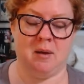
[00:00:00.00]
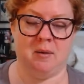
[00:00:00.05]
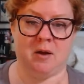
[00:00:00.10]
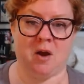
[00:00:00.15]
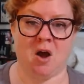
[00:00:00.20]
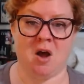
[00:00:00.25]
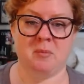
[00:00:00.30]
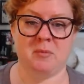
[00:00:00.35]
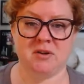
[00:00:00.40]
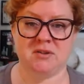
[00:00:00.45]

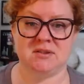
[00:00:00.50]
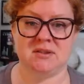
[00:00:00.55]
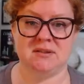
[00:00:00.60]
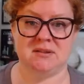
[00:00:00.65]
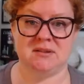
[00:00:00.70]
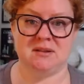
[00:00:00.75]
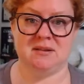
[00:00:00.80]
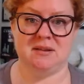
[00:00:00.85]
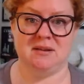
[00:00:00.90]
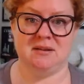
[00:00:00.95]
commerce
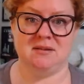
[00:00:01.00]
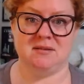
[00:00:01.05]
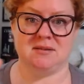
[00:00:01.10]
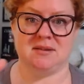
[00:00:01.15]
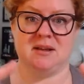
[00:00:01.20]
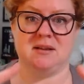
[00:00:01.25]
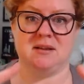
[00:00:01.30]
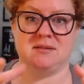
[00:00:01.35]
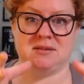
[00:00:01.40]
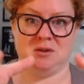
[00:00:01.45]
into these,
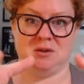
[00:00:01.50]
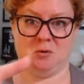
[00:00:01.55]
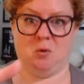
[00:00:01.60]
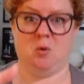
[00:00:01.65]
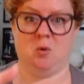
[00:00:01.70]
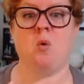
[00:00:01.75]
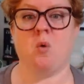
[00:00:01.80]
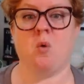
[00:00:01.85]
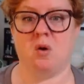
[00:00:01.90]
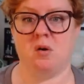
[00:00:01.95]
like, single
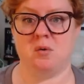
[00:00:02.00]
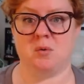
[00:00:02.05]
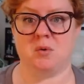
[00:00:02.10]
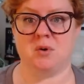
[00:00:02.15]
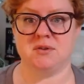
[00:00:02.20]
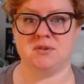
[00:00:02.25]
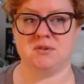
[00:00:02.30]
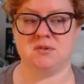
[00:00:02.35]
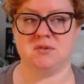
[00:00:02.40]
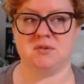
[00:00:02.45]

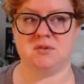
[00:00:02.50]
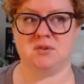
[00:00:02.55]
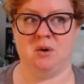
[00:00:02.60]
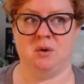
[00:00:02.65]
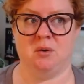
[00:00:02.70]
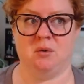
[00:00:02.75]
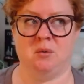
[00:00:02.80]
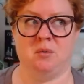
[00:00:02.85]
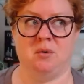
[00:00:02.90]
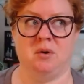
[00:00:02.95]
corridors.
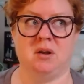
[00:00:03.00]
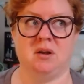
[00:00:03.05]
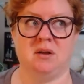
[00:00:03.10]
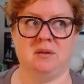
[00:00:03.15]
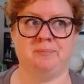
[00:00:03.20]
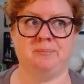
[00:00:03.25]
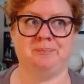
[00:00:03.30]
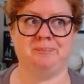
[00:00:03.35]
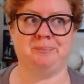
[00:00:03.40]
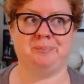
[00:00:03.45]
So
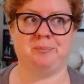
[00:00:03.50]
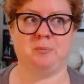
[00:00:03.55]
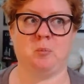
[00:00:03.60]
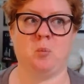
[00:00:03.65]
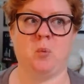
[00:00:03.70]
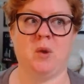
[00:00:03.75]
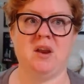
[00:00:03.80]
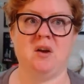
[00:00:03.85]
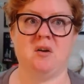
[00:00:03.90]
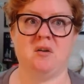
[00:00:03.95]

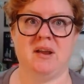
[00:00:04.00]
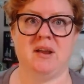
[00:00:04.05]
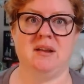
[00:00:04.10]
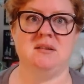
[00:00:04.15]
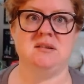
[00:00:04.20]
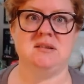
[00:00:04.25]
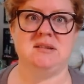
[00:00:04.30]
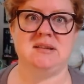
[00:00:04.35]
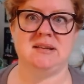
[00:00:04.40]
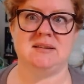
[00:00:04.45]
we don't,
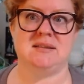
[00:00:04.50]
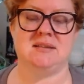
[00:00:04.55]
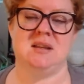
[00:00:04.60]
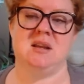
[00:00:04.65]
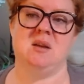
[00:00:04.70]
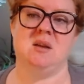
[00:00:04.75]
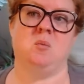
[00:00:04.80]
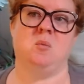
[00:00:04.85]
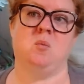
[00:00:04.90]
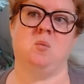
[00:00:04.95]
in
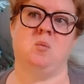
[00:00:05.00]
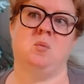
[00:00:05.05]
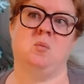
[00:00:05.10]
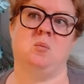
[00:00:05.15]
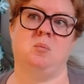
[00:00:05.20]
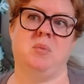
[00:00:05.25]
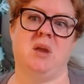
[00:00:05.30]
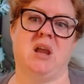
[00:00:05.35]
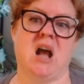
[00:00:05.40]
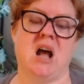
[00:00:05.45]
DC,
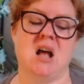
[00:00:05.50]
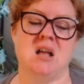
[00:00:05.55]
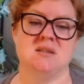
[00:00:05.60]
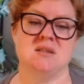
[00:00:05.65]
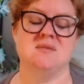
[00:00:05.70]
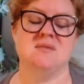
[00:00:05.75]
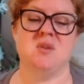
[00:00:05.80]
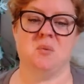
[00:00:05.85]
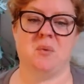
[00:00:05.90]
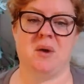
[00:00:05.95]
because
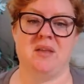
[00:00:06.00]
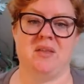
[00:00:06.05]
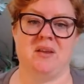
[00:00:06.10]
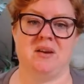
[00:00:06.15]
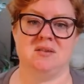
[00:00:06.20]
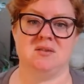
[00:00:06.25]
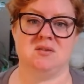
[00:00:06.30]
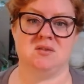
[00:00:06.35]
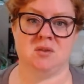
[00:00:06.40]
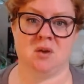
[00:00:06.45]
of the way that
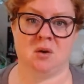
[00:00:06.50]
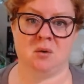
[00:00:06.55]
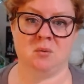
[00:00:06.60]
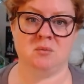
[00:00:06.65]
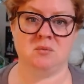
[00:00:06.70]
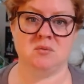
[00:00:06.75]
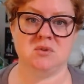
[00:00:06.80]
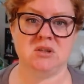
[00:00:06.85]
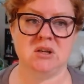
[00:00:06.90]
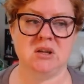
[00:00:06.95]
it's
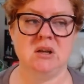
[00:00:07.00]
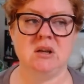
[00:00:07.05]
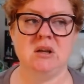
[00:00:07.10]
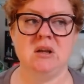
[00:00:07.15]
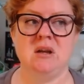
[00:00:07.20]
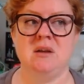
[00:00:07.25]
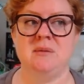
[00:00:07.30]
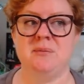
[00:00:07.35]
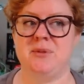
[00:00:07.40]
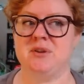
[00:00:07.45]
zoned,
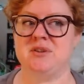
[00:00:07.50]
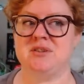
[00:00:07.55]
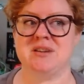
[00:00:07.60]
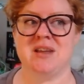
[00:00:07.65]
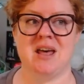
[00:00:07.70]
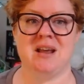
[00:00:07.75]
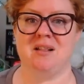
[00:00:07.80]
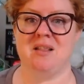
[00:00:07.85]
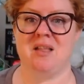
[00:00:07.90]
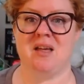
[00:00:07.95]
there's
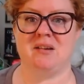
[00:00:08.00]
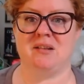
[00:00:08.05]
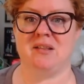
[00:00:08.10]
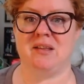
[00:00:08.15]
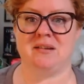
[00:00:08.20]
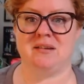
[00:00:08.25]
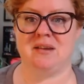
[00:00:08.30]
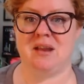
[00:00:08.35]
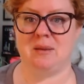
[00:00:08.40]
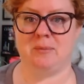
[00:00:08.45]
not a lot of,
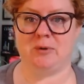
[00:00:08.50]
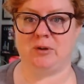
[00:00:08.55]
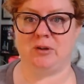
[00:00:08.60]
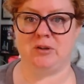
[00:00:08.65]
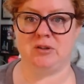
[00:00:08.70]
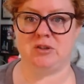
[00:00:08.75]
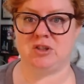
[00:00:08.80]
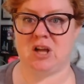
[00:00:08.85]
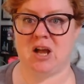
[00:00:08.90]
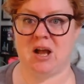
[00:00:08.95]
like,
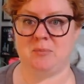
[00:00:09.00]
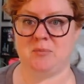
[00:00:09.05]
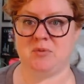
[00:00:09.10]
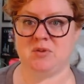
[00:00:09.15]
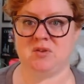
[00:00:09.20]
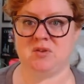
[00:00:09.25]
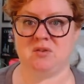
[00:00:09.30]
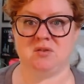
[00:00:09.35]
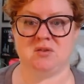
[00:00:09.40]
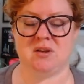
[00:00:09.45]
neighborhood
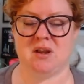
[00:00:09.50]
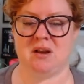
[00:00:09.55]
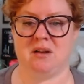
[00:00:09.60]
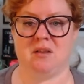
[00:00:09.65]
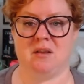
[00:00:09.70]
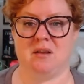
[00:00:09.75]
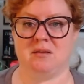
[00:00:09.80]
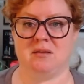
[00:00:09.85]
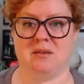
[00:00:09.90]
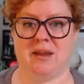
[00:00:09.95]
shops. There's
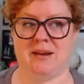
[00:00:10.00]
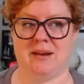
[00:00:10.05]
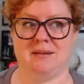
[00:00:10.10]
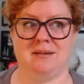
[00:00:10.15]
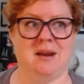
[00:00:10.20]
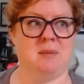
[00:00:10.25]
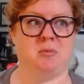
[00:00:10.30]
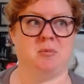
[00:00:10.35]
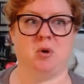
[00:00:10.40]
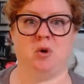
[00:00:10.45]
not like
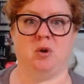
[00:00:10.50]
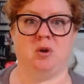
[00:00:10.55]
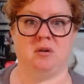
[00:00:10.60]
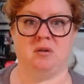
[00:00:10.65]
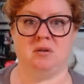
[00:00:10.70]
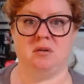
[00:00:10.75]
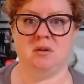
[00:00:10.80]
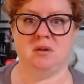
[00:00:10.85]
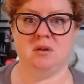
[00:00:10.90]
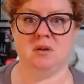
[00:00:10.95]

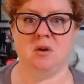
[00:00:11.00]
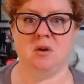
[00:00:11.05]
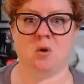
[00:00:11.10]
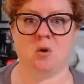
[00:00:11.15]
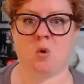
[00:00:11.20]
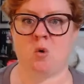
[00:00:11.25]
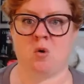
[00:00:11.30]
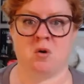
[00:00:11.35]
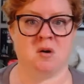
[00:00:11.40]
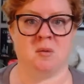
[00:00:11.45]
neighborhood
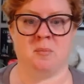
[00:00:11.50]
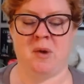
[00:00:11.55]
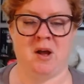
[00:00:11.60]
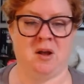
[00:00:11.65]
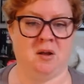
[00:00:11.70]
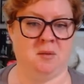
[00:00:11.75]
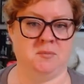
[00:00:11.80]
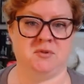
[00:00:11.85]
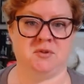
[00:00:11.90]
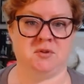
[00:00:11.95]
corner
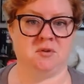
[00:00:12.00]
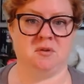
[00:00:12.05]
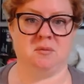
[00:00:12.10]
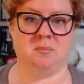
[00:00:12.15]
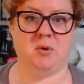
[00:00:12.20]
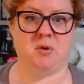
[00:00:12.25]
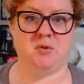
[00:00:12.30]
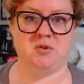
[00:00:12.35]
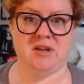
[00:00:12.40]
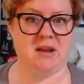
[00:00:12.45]
pubs or
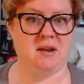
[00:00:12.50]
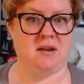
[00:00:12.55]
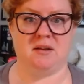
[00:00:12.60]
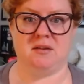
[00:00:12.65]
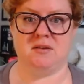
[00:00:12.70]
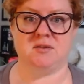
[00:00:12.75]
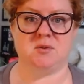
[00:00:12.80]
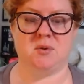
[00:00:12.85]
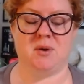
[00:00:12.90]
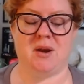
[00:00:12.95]

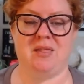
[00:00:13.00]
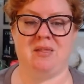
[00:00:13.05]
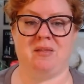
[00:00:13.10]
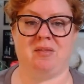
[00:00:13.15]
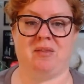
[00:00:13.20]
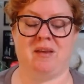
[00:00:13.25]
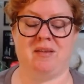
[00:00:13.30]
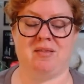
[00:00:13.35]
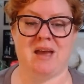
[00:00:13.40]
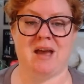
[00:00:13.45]
bodegas or anything
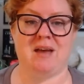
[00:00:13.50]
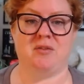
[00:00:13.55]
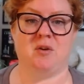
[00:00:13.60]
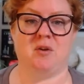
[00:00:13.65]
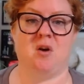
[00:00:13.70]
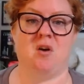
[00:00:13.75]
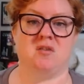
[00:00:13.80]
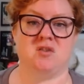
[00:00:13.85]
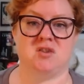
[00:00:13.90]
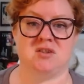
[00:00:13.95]
like that.
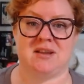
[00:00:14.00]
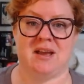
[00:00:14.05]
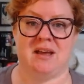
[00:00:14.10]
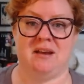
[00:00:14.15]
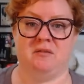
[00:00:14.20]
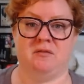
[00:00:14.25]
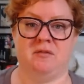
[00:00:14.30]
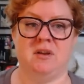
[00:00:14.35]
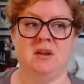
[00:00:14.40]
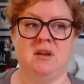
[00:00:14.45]
They're all just
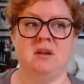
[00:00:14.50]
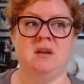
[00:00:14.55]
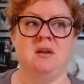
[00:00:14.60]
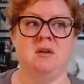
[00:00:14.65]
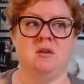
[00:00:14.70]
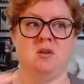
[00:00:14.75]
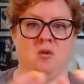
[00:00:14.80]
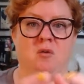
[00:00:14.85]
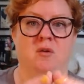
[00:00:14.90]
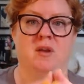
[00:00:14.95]
kind of,
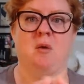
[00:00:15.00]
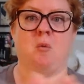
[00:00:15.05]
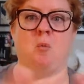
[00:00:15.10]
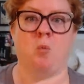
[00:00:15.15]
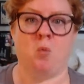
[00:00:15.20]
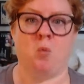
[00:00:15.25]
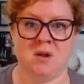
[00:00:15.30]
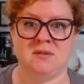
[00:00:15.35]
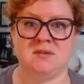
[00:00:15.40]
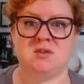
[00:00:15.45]
you'll get
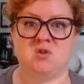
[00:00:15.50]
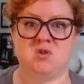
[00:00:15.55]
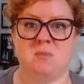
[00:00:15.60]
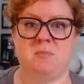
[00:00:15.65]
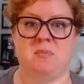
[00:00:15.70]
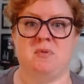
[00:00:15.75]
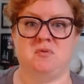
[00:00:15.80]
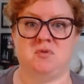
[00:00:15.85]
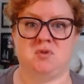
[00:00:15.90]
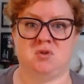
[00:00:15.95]
one
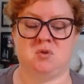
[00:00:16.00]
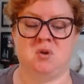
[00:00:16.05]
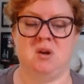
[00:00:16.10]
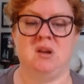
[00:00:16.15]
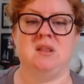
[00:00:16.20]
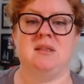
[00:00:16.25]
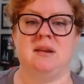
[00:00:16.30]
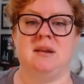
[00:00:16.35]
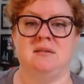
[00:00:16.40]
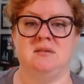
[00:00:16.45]
strip of
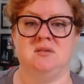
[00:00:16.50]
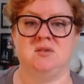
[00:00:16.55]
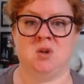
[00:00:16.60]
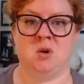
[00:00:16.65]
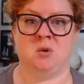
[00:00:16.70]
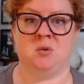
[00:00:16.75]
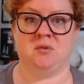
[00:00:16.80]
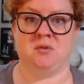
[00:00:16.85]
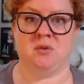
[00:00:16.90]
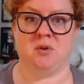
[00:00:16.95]
street that is
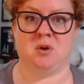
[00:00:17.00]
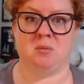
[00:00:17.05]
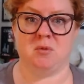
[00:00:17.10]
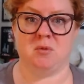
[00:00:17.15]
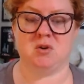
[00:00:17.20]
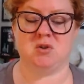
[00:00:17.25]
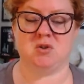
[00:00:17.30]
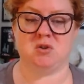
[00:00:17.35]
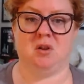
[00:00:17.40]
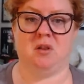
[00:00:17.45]
zoned for
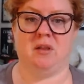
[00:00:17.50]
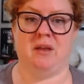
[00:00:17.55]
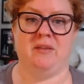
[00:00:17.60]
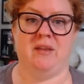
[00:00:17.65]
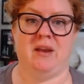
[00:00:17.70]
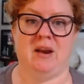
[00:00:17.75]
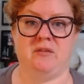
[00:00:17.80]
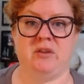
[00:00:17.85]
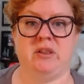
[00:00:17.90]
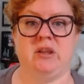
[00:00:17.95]
commercial, and
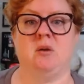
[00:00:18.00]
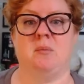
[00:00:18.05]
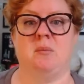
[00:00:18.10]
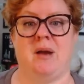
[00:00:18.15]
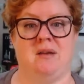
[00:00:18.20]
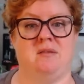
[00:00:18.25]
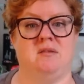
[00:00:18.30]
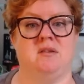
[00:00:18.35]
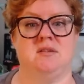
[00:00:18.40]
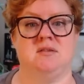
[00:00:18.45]
then everything
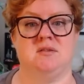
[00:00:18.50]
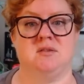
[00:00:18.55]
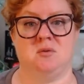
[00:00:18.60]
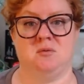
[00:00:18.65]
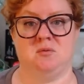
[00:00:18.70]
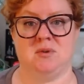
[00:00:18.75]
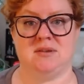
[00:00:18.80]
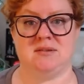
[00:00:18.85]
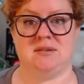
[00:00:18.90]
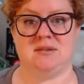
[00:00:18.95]
around it is
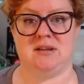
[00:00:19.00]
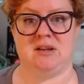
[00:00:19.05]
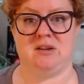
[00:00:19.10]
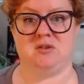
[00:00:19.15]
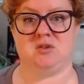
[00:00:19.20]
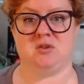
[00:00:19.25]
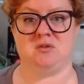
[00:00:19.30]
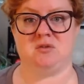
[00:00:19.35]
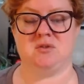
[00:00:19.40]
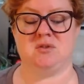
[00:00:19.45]
zoned
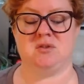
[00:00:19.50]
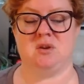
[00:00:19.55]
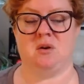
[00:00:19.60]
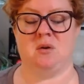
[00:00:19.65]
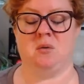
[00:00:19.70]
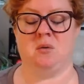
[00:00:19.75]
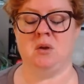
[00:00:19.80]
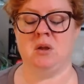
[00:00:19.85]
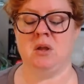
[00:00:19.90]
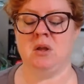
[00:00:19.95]
residential.
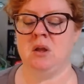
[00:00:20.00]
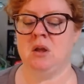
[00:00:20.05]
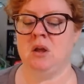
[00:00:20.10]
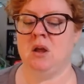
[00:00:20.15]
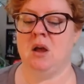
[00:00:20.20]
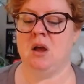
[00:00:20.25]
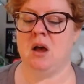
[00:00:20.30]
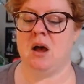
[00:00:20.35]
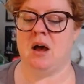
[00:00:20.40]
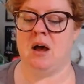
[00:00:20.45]
So
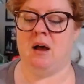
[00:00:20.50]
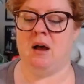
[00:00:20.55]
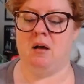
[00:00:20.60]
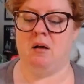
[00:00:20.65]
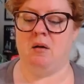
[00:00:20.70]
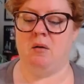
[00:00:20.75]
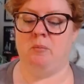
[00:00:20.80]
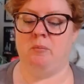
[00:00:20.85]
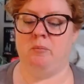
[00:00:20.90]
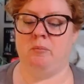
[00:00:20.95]

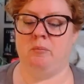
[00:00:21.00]
our